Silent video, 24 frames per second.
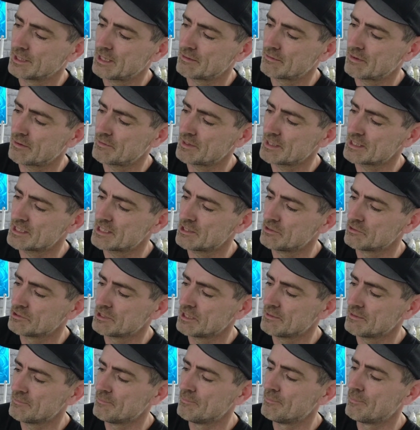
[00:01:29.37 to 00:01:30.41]
I never have it
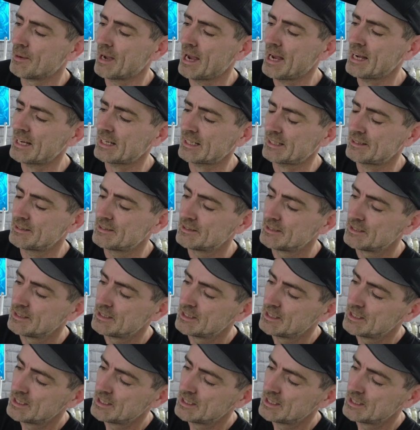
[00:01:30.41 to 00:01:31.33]
tilted back